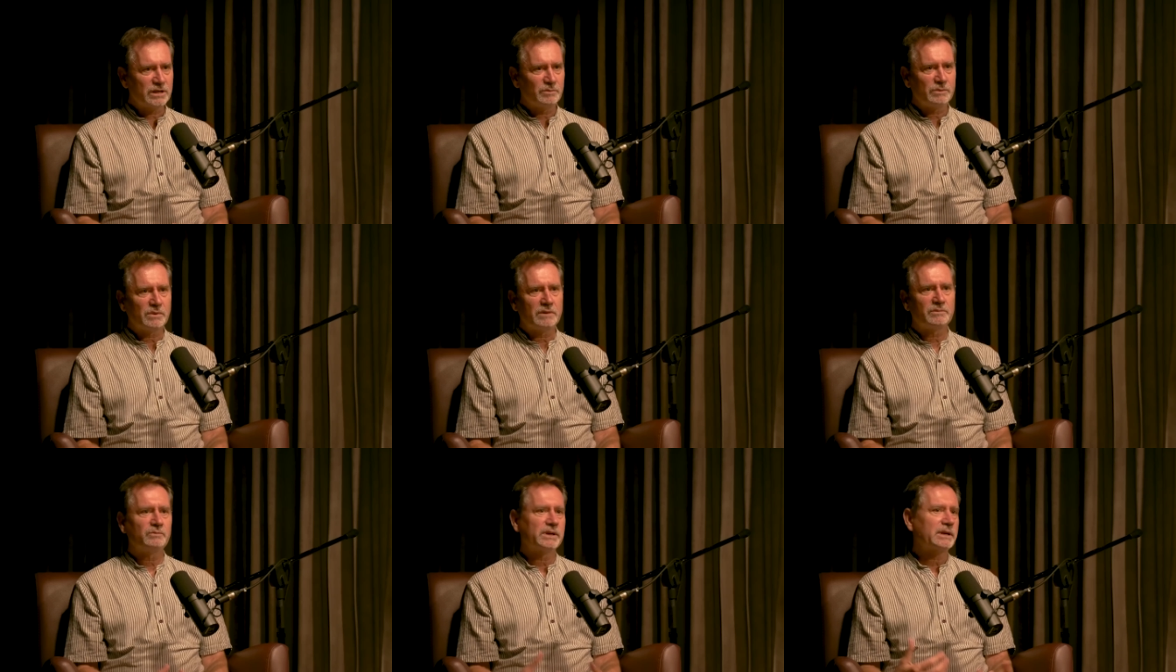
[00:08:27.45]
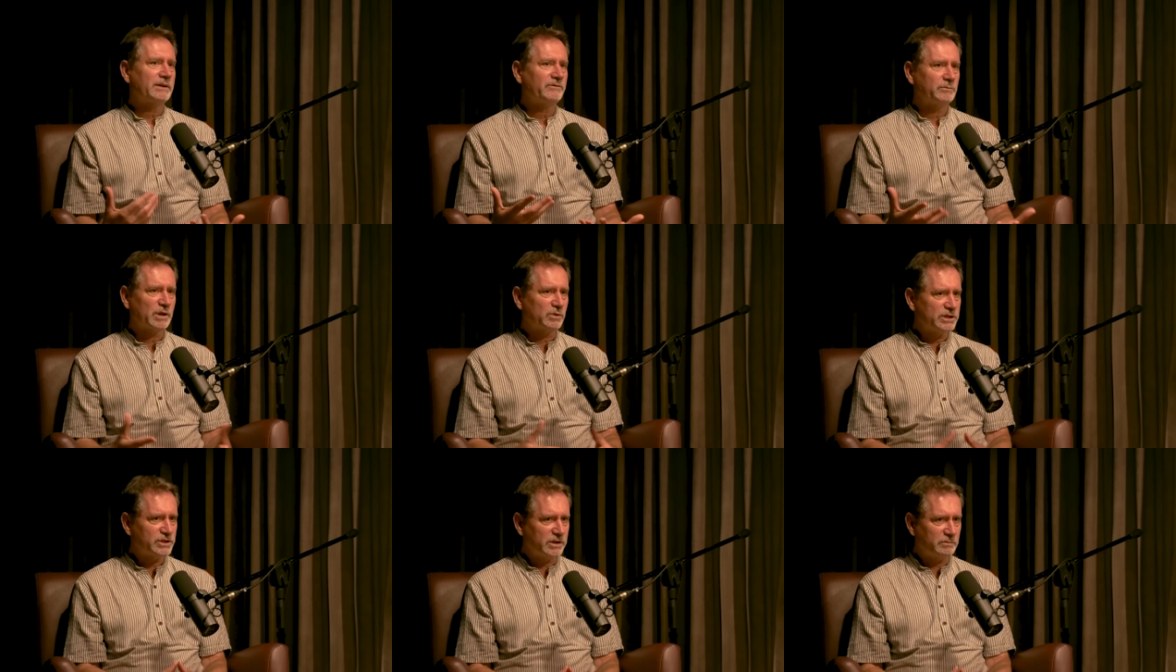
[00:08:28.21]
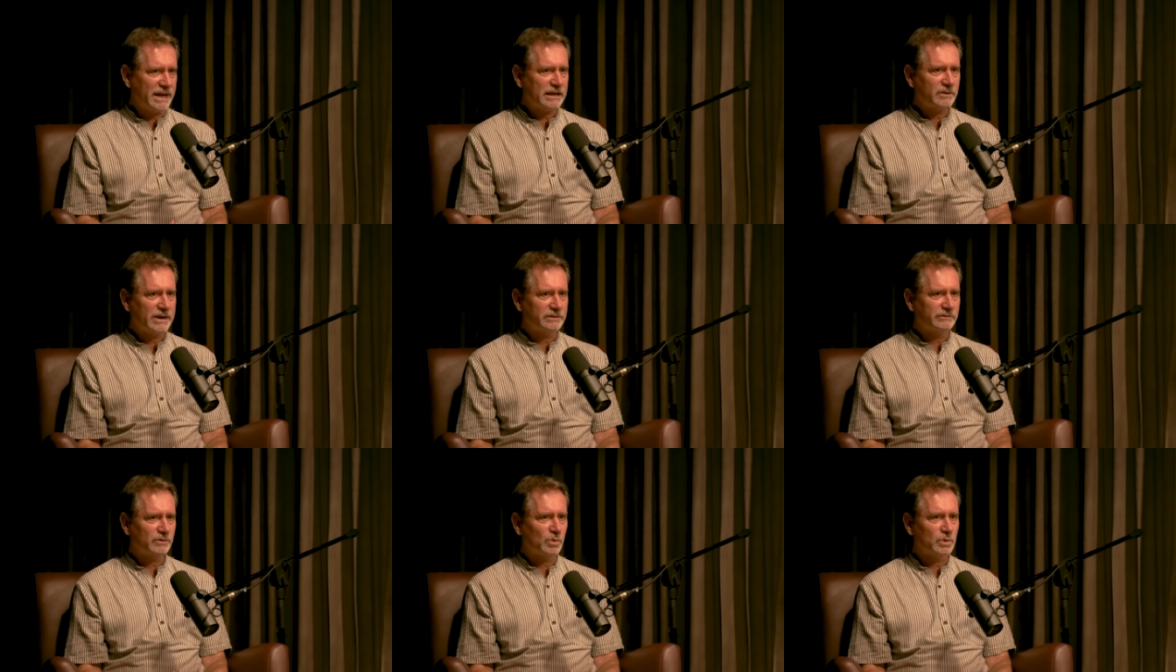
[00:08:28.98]
I mean, we come from a Christian
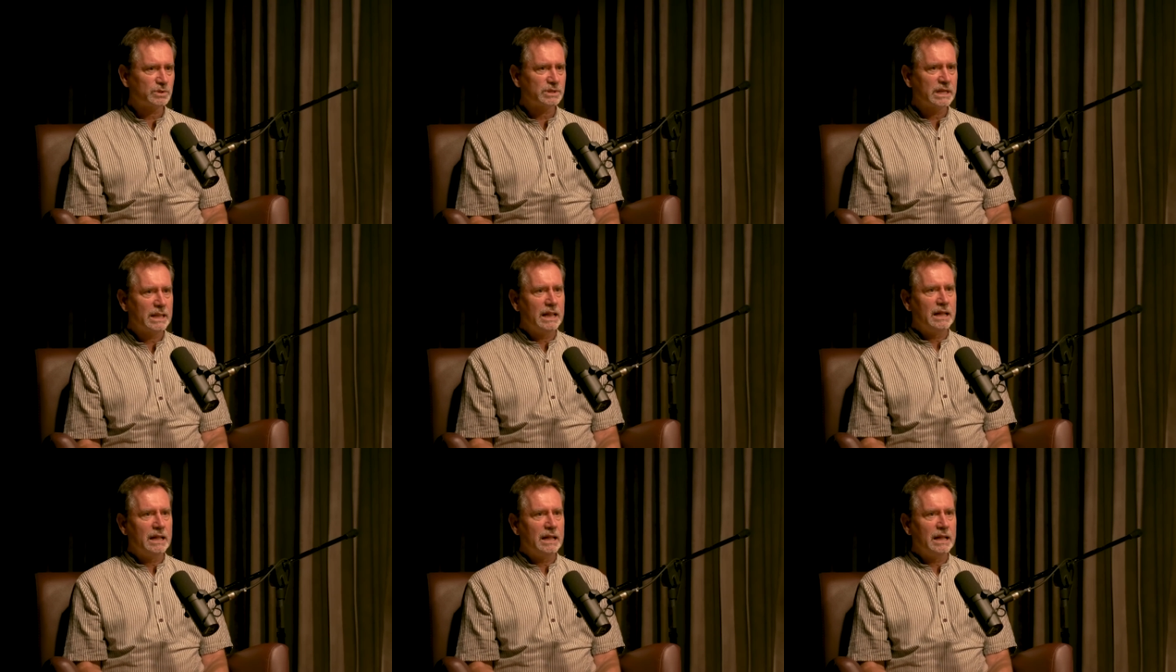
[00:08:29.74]
background, of course,